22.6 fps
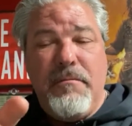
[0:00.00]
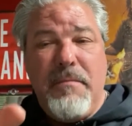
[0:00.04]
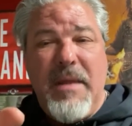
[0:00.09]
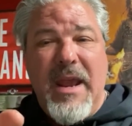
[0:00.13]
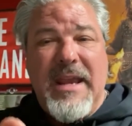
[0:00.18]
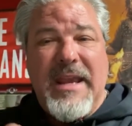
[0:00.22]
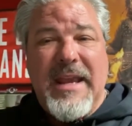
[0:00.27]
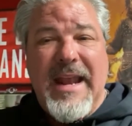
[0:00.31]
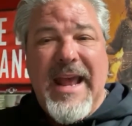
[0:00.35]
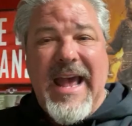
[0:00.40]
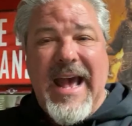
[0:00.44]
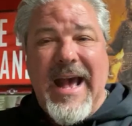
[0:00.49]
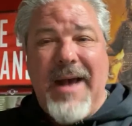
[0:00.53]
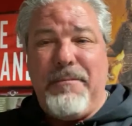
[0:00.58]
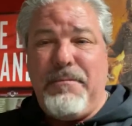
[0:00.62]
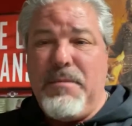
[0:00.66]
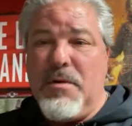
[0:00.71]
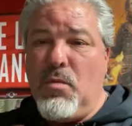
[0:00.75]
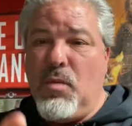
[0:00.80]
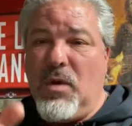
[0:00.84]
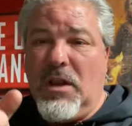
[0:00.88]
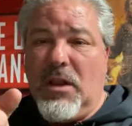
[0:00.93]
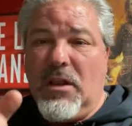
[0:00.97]
Make it
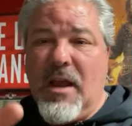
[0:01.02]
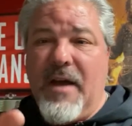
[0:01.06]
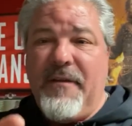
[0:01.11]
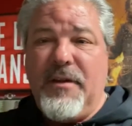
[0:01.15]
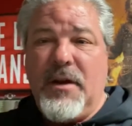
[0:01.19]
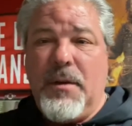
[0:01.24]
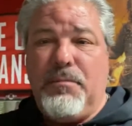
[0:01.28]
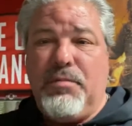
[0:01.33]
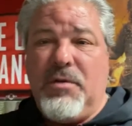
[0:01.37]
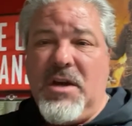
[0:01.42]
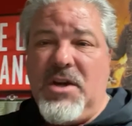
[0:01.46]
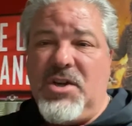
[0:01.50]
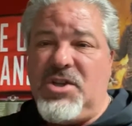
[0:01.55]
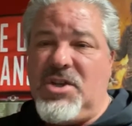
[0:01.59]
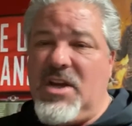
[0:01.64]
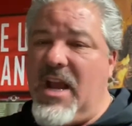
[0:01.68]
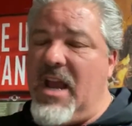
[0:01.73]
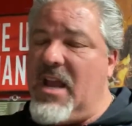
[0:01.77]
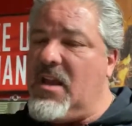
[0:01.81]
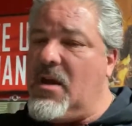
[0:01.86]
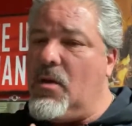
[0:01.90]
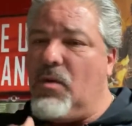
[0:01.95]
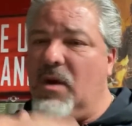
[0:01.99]
happen. We love and
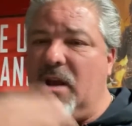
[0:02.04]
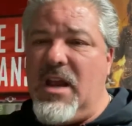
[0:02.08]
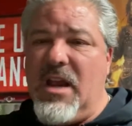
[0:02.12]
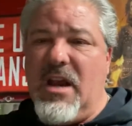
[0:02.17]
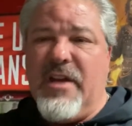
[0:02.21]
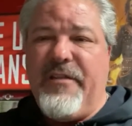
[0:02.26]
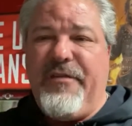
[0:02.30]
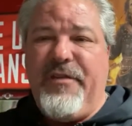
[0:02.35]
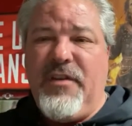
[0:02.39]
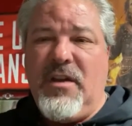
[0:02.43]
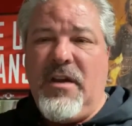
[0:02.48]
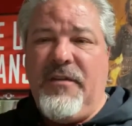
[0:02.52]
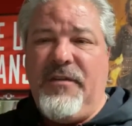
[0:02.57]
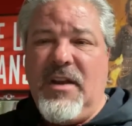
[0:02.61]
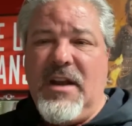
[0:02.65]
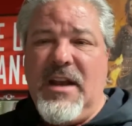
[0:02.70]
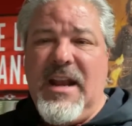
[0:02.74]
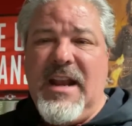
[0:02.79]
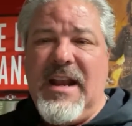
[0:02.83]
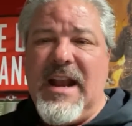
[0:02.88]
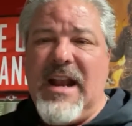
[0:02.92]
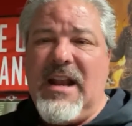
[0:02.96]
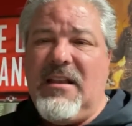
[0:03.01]
appreciate you. We're here for you if you
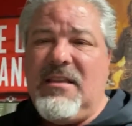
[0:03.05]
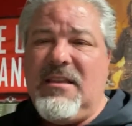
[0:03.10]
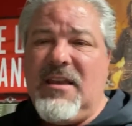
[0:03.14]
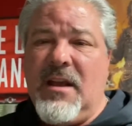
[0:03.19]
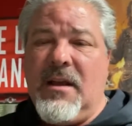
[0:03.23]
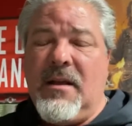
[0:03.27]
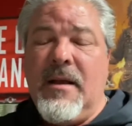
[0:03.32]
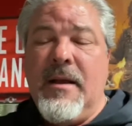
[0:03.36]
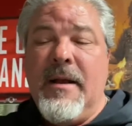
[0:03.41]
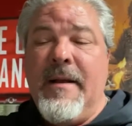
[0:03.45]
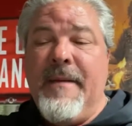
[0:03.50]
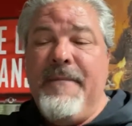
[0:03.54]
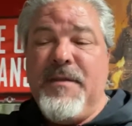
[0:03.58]
need anything.